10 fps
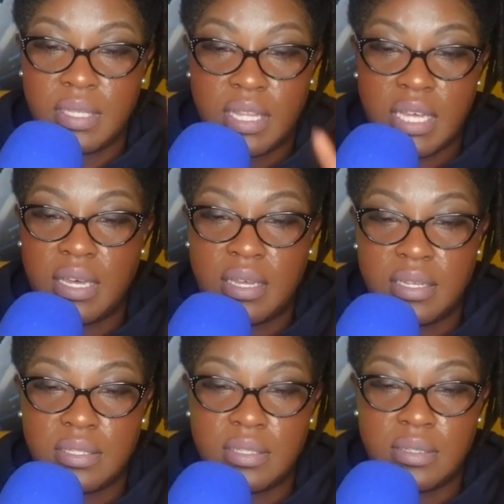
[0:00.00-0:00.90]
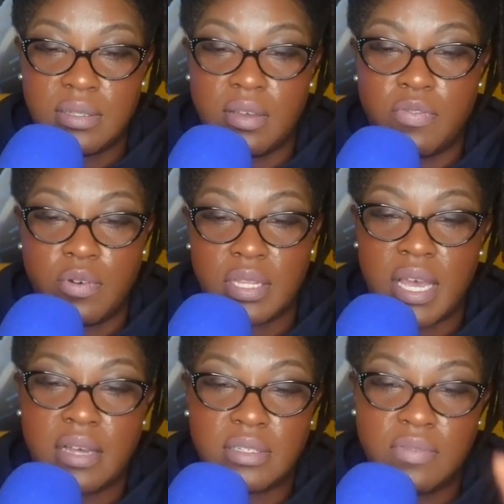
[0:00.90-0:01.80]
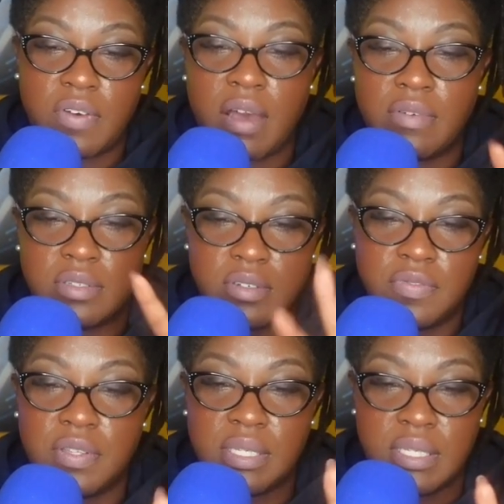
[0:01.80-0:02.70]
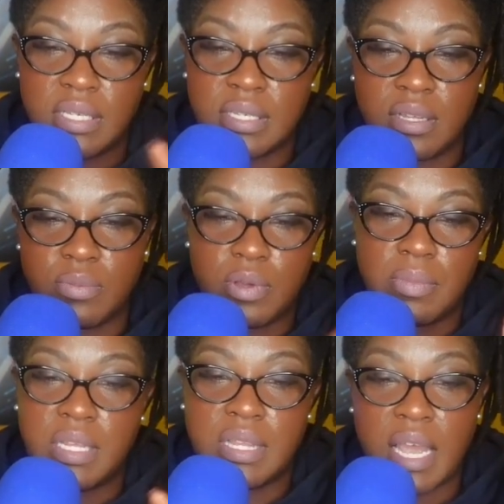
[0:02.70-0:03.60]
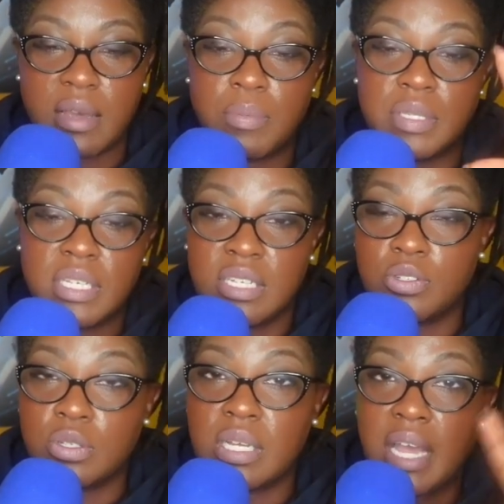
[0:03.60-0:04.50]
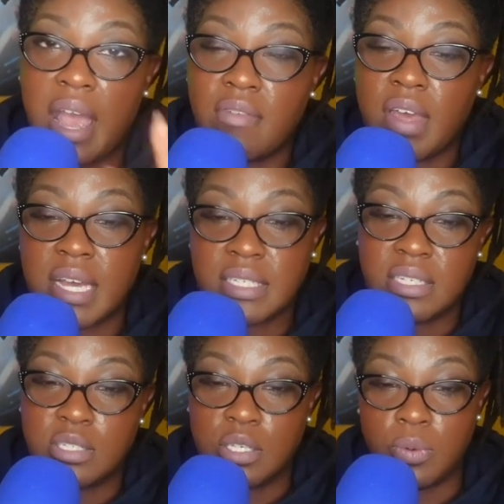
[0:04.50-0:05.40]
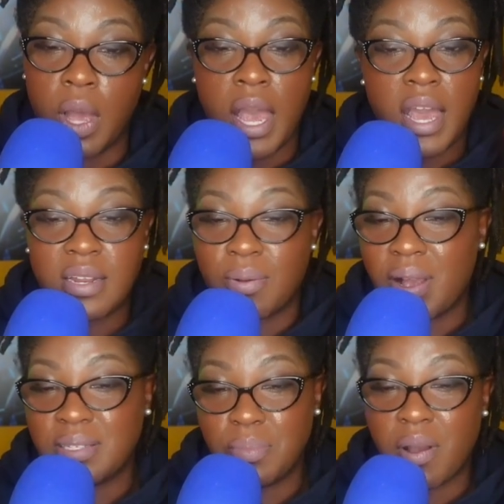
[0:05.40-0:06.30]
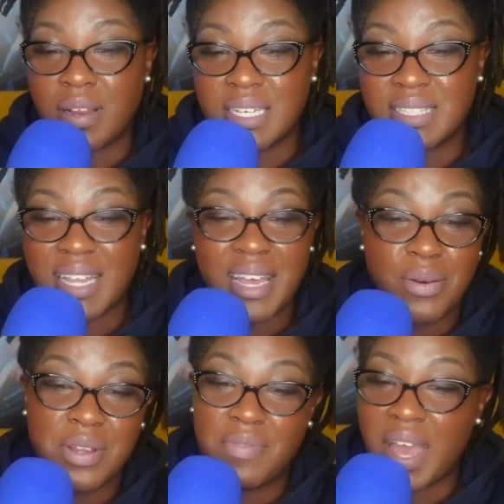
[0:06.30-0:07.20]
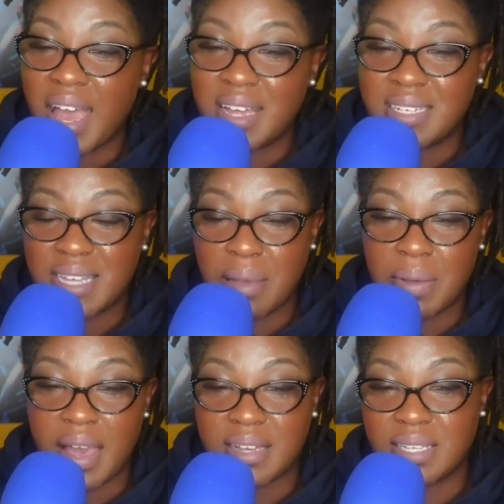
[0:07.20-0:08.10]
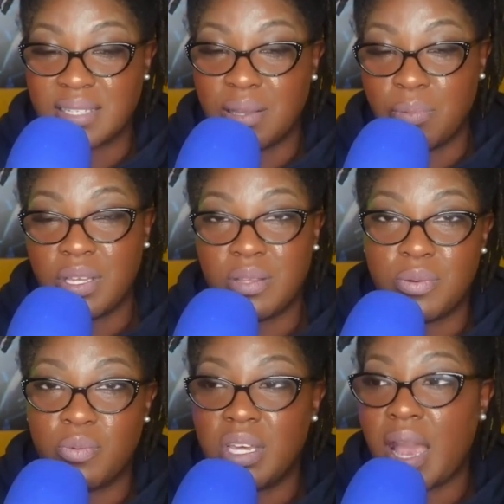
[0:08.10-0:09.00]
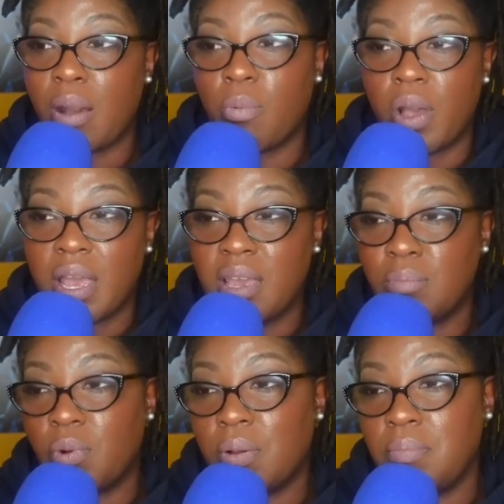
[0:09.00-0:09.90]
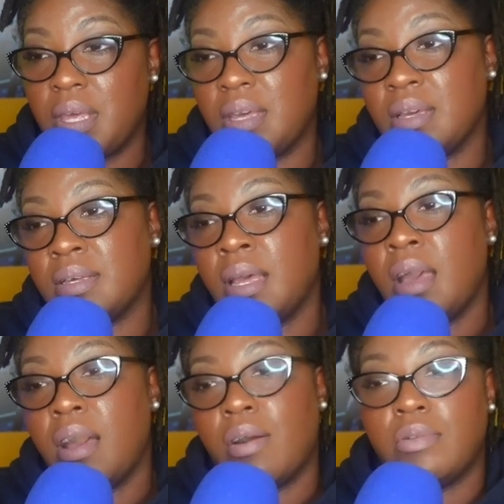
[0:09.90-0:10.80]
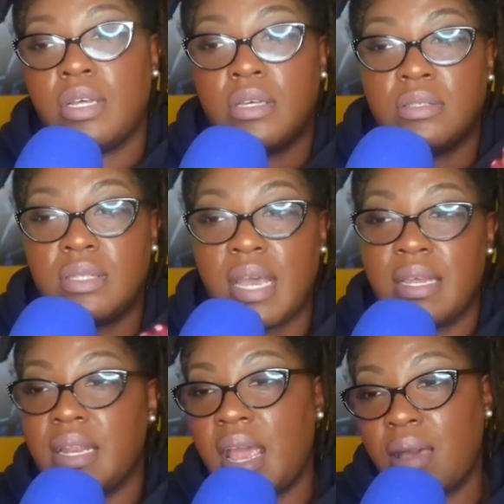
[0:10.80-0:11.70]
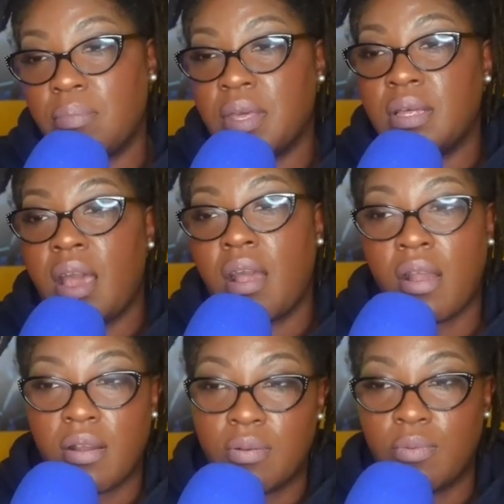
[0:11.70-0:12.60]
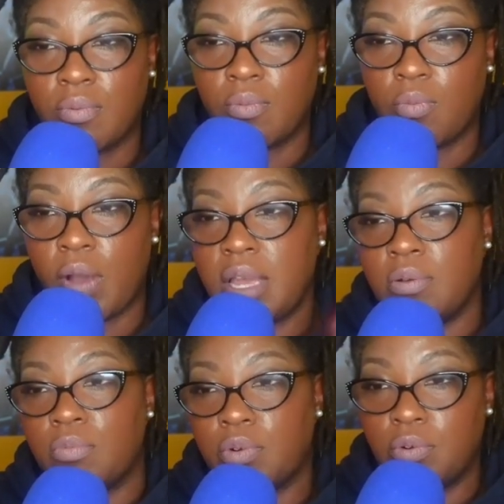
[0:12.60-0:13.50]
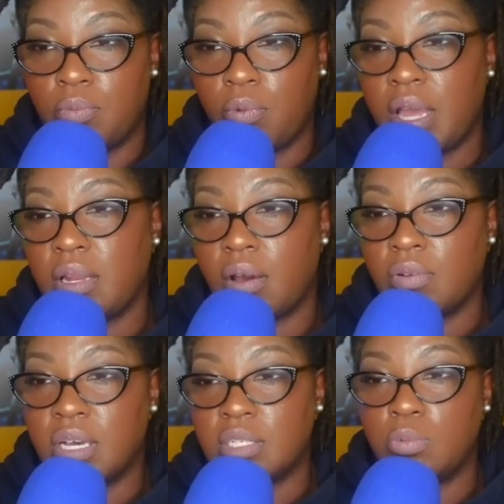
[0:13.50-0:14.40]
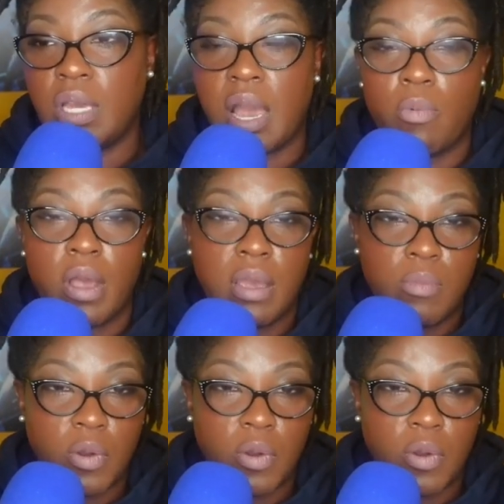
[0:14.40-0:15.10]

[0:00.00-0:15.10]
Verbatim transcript: than the 4,556 other women that they could potentially have access to. And the crazy part is they don't even have the type of access that we do. We got way more men on the dating app in our waiting room waiting on us. We got way